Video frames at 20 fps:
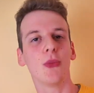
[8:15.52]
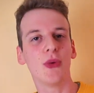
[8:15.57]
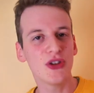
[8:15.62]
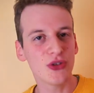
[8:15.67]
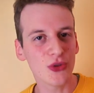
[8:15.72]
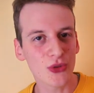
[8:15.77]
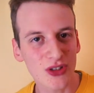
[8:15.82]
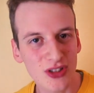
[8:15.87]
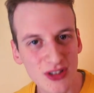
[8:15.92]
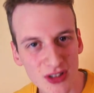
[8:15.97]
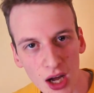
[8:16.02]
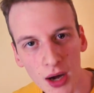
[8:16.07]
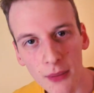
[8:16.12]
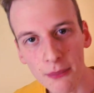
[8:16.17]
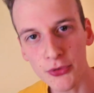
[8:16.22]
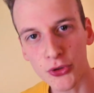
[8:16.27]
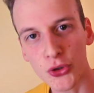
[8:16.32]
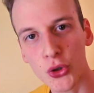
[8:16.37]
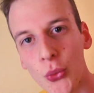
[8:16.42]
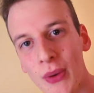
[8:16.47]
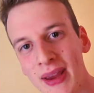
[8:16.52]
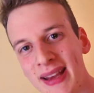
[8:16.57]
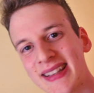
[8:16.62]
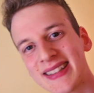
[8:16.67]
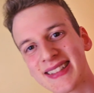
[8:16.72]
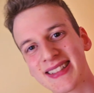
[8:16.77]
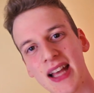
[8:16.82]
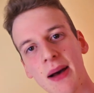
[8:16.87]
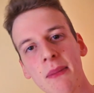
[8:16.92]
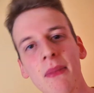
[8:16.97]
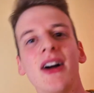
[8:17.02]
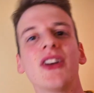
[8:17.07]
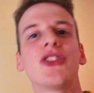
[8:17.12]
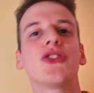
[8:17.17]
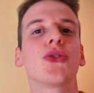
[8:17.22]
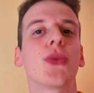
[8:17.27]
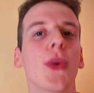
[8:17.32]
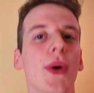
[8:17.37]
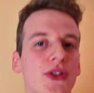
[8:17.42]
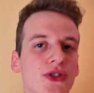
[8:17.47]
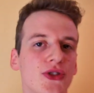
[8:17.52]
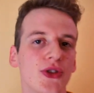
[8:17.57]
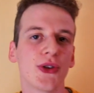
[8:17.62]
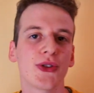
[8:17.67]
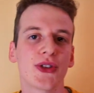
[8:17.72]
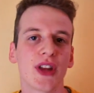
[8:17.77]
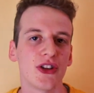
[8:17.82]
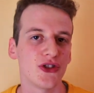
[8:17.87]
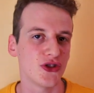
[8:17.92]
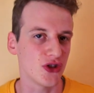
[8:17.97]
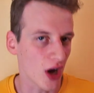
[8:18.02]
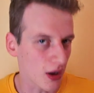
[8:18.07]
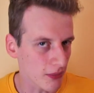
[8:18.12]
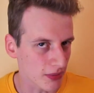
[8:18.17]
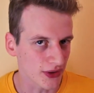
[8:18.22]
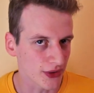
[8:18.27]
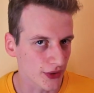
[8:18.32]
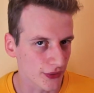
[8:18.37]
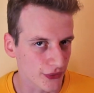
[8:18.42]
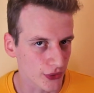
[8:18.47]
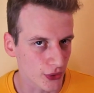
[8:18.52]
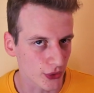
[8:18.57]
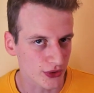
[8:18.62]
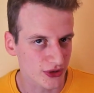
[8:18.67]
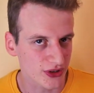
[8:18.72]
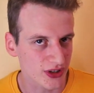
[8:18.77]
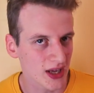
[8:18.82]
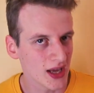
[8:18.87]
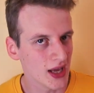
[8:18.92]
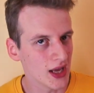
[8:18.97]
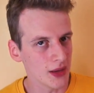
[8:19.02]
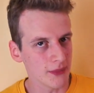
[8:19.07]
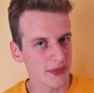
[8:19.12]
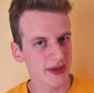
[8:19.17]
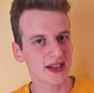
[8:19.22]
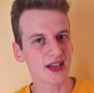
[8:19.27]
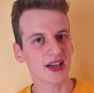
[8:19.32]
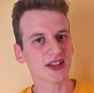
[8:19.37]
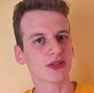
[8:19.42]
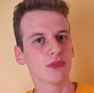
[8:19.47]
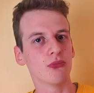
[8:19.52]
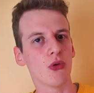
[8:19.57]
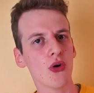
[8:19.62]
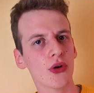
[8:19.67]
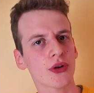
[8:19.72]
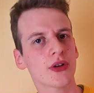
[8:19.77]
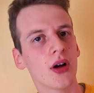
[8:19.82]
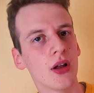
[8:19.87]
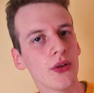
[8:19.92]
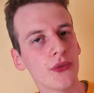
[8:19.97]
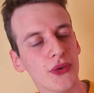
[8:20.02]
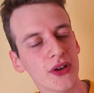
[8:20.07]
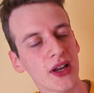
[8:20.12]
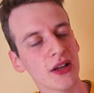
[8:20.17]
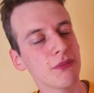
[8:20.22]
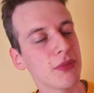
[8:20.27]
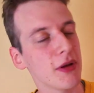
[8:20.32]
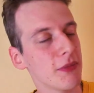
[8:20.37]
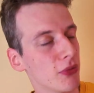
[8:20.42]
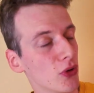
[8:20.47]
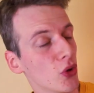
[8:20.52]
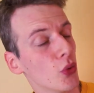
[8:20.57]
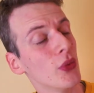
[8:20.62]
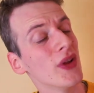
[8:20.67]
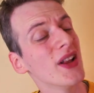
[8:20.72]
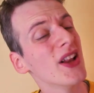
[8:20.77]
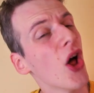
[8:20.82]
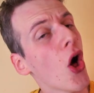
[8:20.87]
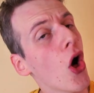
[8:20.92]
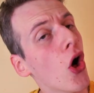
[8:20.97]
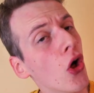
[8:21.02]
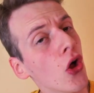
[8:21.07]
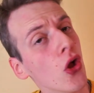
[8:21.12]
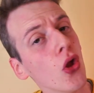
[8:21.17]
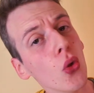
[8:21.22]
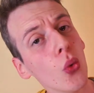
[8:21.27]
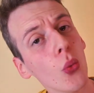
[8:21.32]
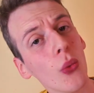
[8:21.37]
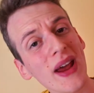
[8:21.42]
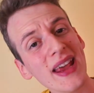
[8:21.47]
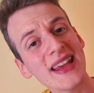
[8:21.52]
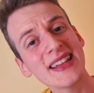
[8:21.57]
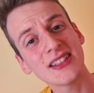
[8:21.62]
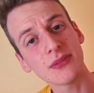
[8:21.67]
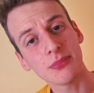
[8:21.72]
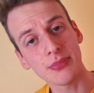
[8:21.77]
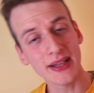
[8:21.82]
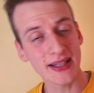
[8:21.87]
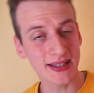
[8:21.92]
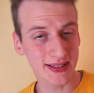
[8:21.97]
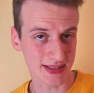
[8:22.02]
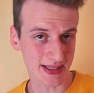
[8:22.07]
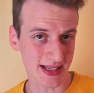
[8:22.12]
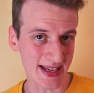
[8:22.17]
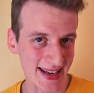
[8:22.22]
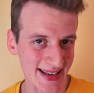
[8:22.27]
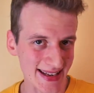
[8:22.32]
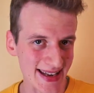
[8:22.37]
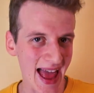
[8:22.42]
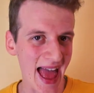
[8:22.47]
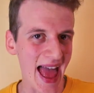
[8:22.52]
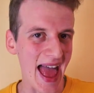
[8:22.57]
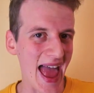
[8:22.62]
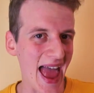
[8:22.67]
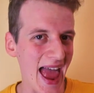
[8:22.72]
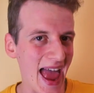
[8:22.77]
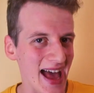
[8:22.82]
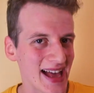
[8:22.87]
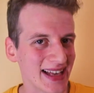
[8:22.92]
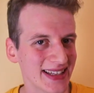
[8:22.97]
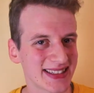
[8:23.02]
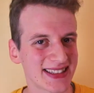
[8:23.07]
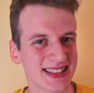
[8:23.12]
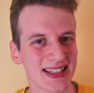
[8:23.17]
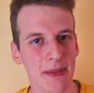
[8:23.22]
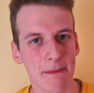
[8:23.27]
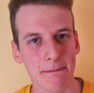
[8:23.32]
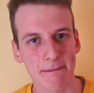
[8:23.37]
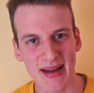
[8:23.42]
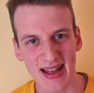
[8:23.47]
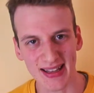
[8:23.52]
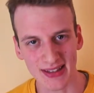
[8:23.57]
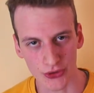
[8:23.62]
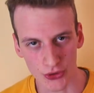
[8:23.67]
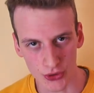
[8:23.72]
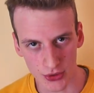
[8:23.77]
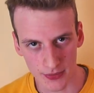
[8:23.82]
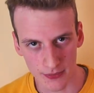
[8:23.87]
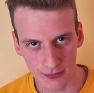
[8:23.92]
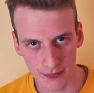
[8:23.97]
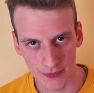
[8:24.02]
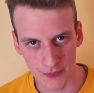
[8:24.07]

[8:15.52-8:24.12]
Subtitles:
we should stop doing semi-structured job interviews, because more confident people will always be seen as better.